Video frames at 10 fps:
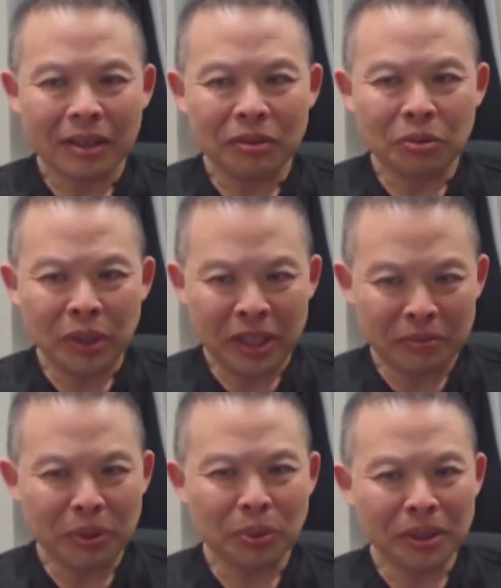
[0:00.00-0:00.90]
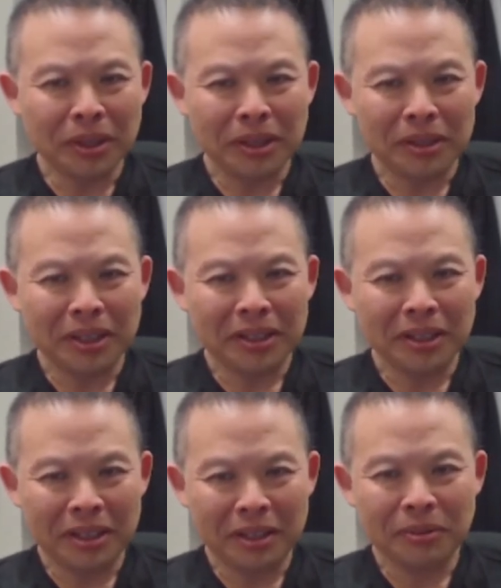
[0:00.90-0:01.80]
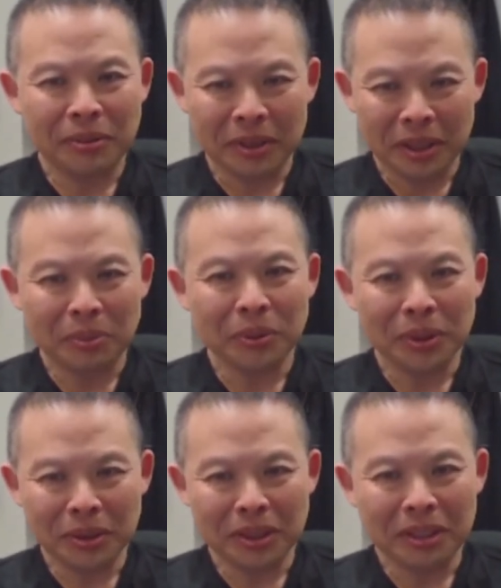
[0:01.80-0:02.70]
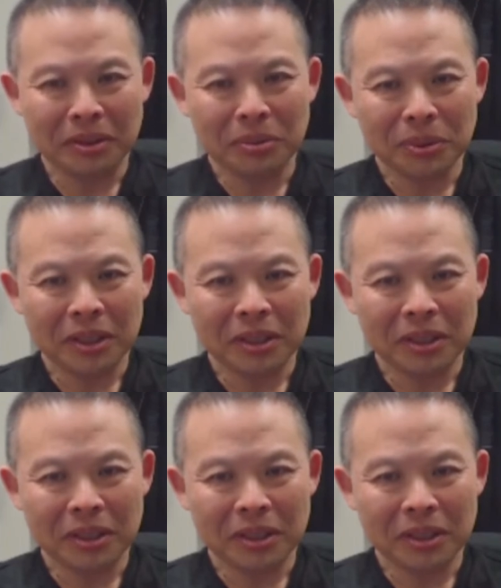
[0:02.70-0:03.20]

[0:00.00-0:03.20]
we have been working on, on that for a couple years now, and we,